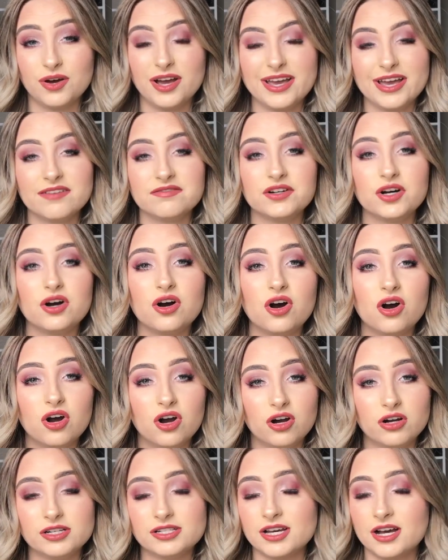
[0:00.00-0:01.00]
I have a
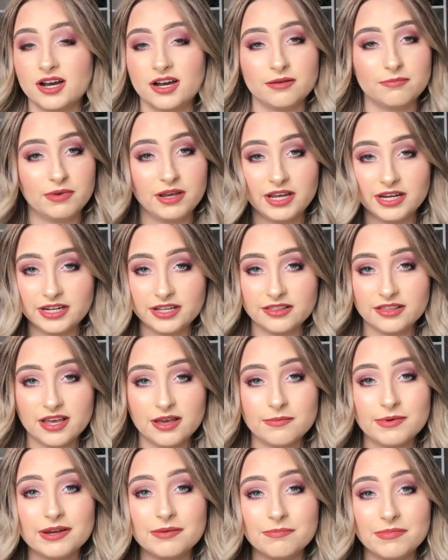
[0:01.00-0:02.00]
hard time painting
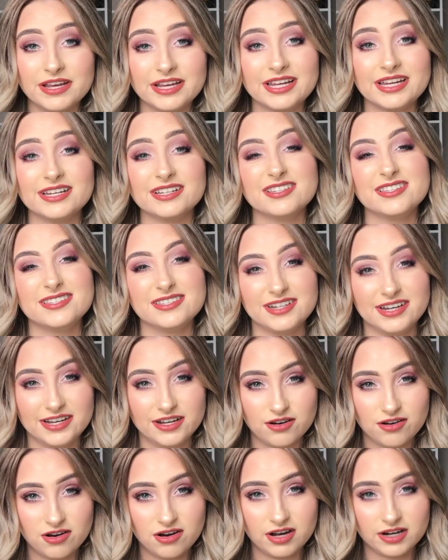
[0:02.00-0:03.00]
them and making it
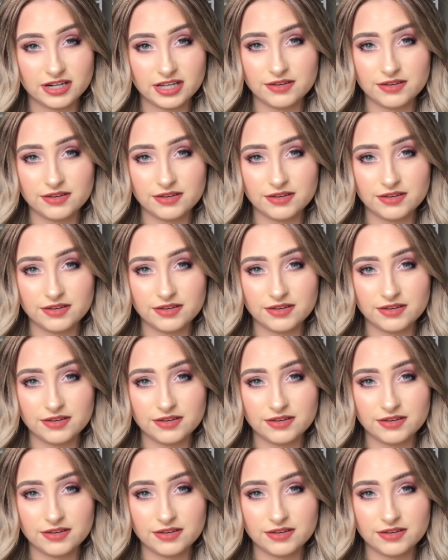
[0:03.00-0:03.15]
stay on.